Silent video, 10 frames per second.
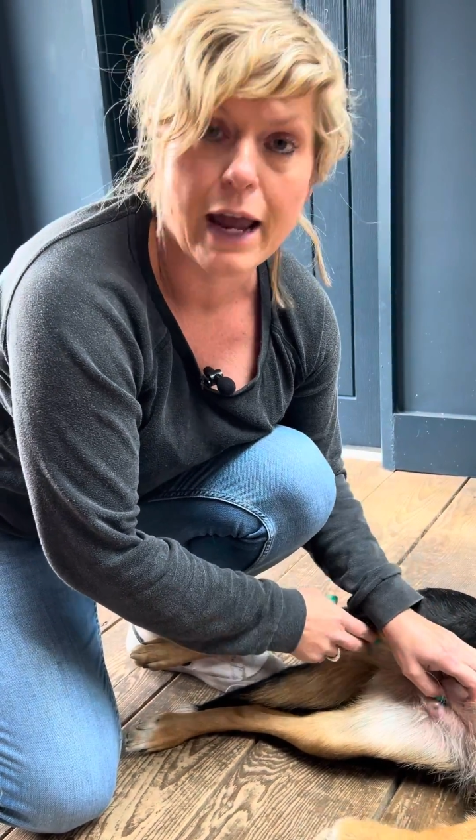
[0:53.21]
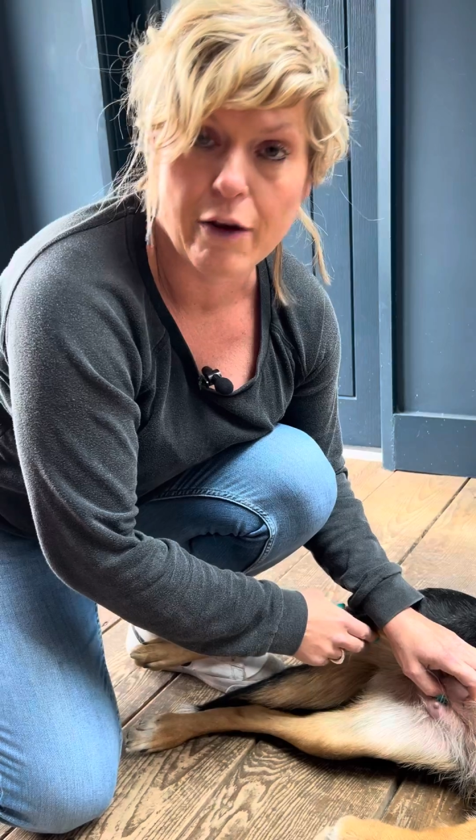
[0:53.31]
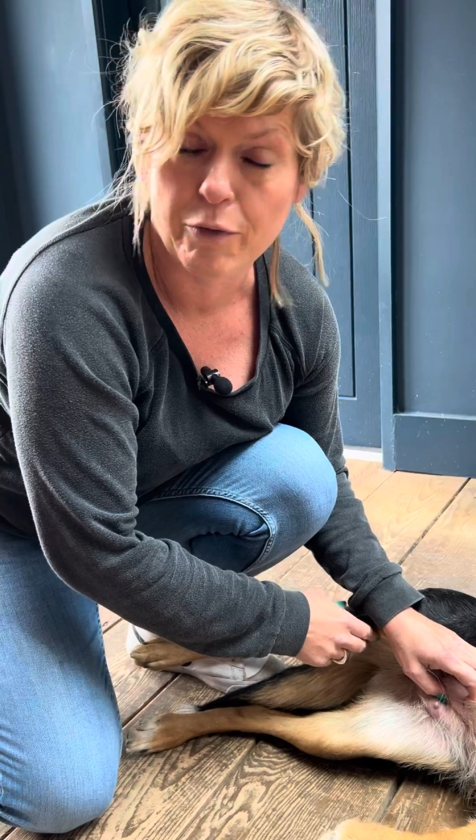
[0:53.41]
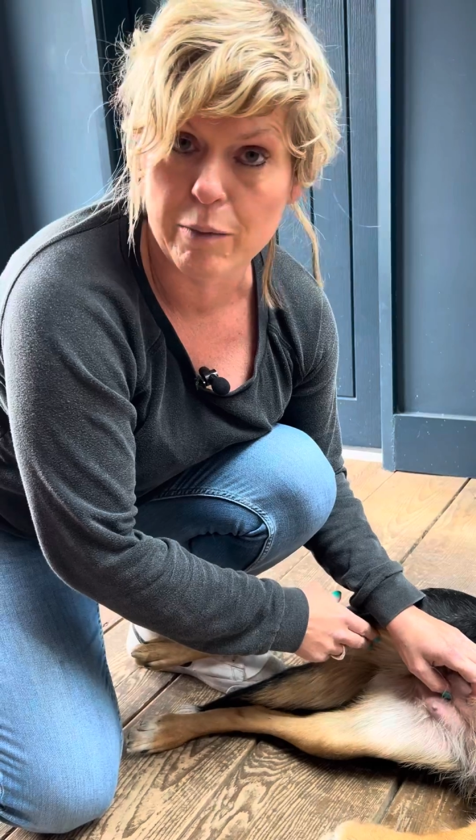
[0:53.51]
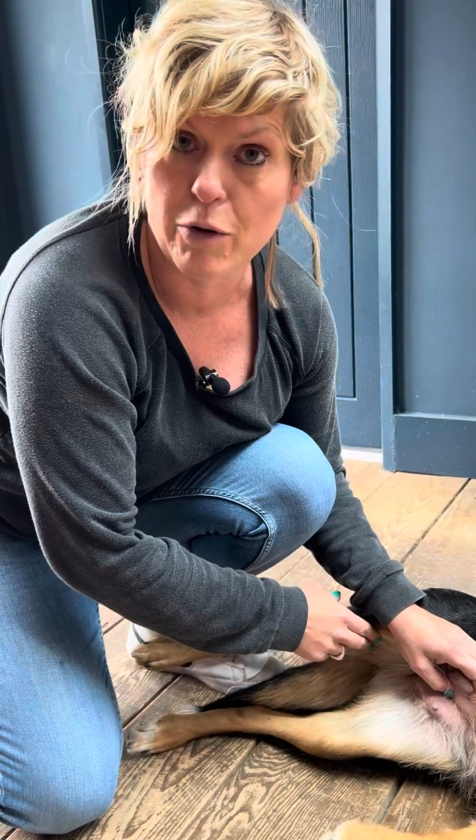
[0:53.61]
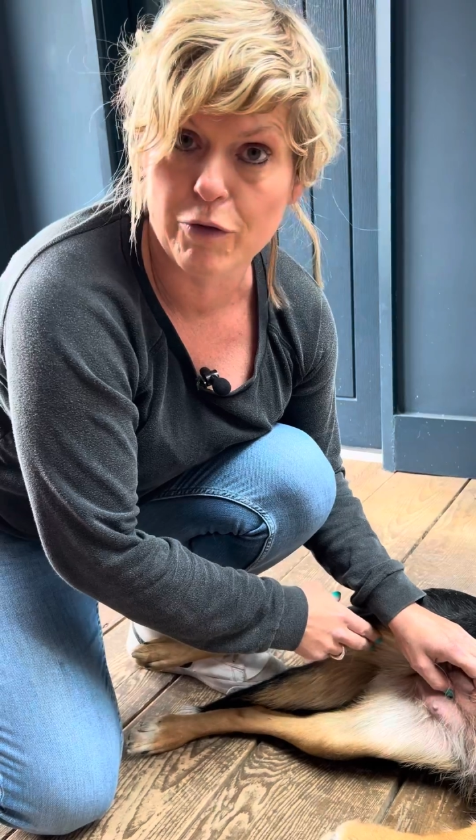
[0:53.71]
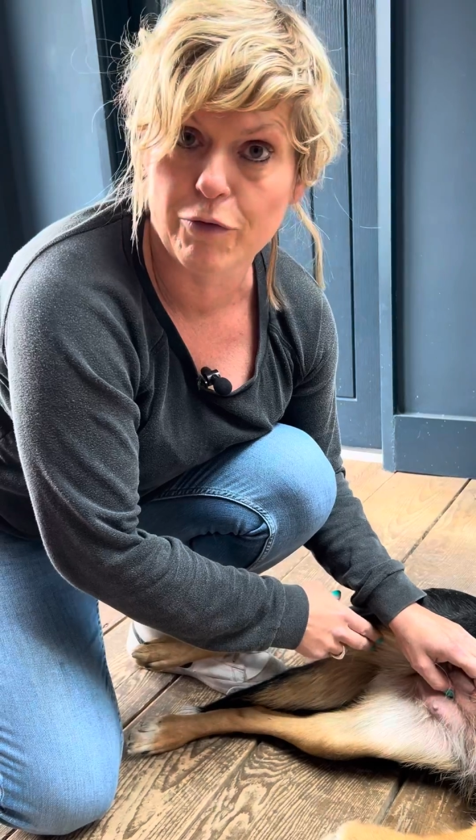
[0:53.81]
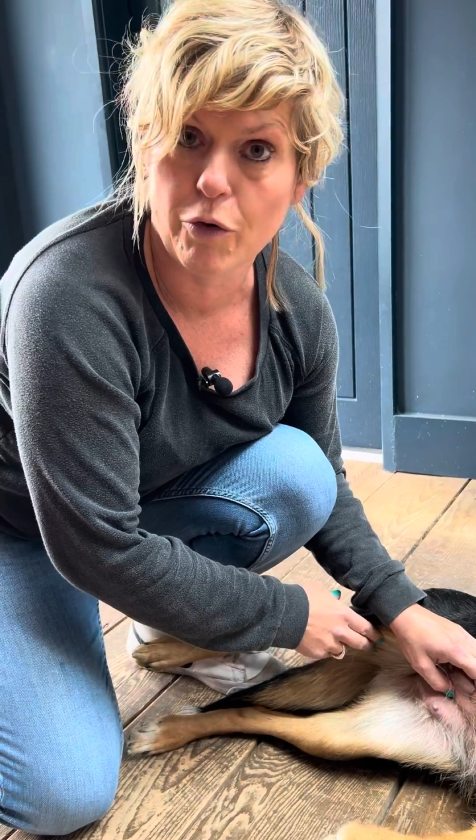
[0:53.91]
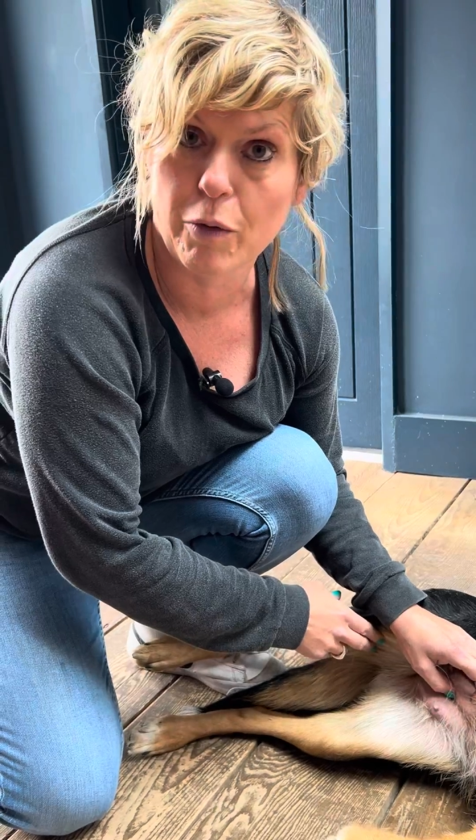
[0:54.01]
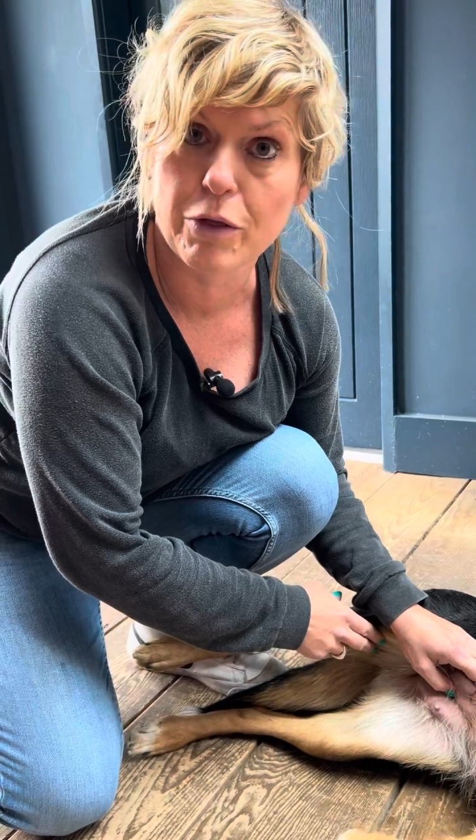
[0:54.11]
If we move
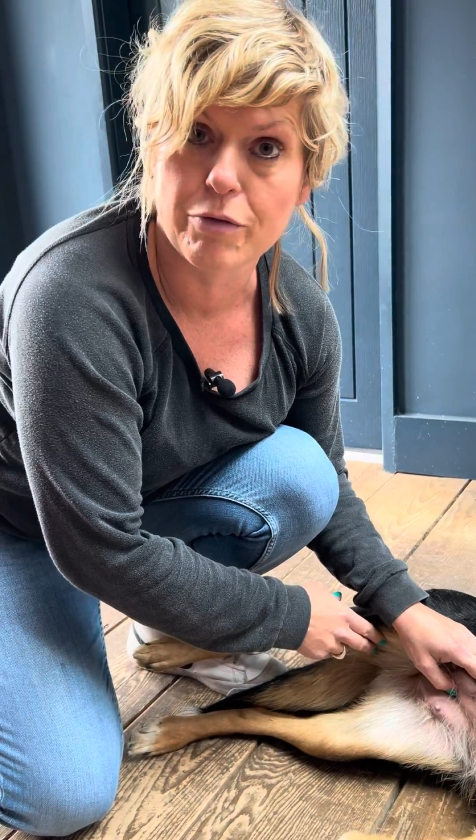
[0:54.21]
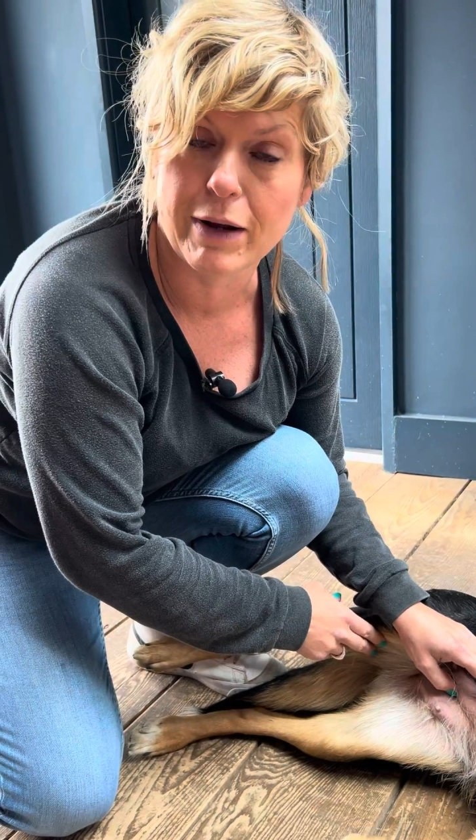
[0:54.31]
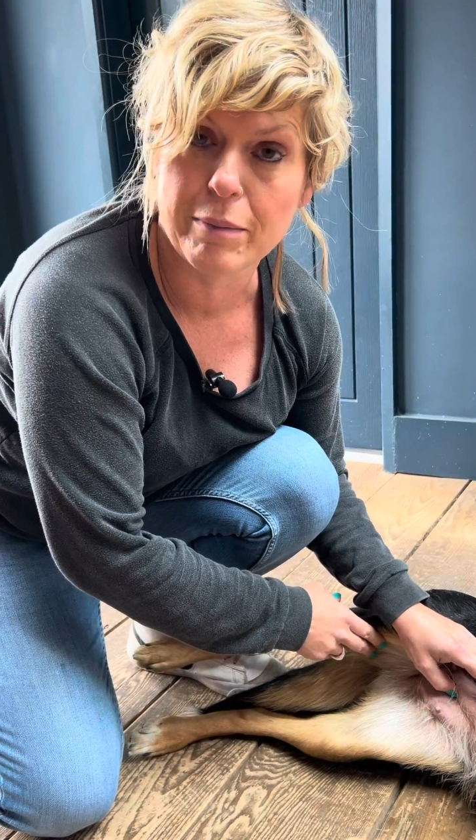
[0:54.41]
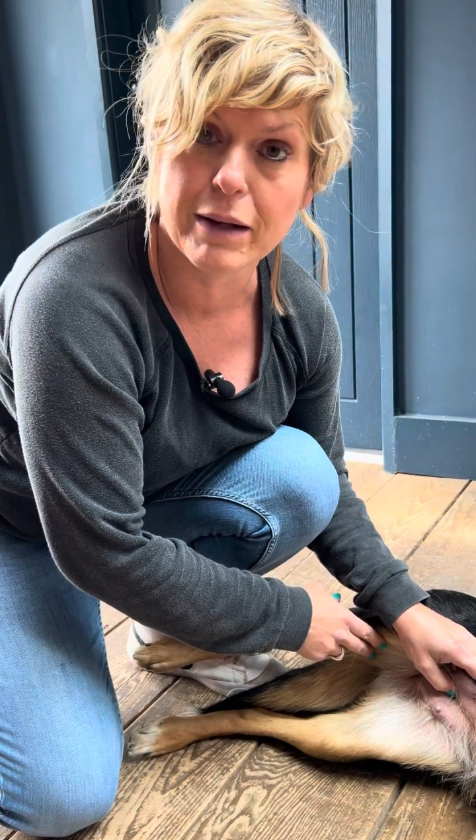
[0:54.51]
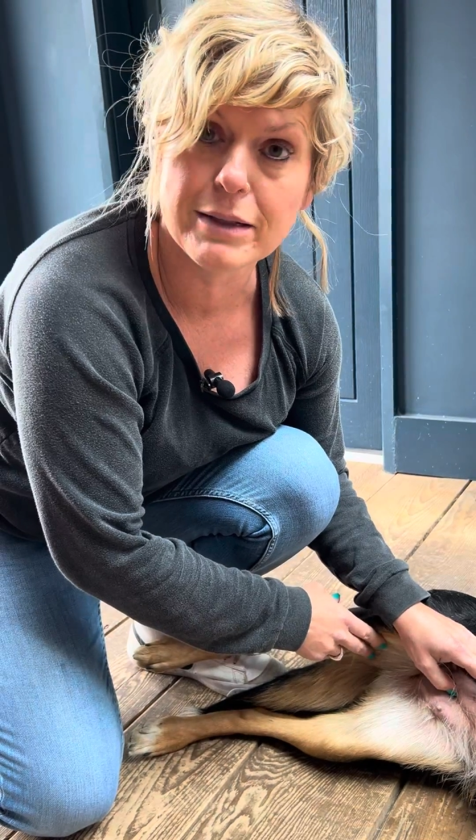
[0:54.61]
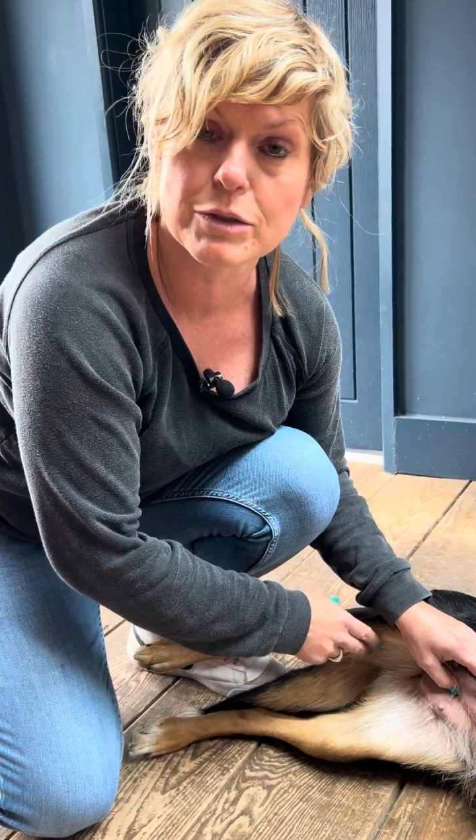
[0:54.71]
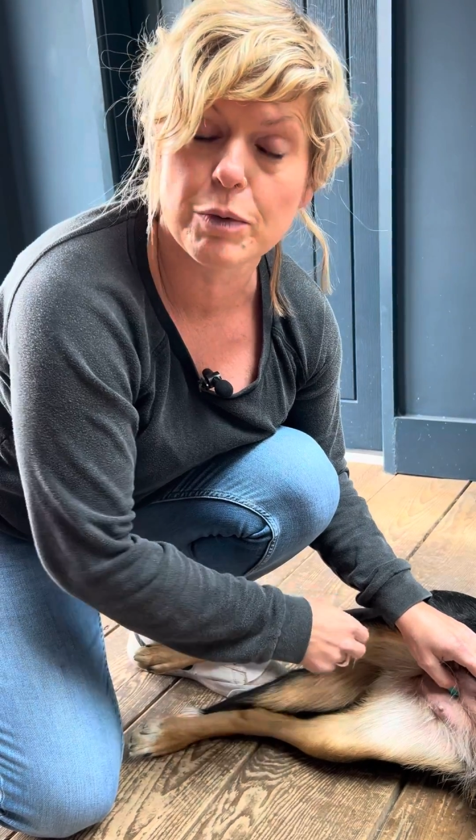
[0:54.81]
forward three months,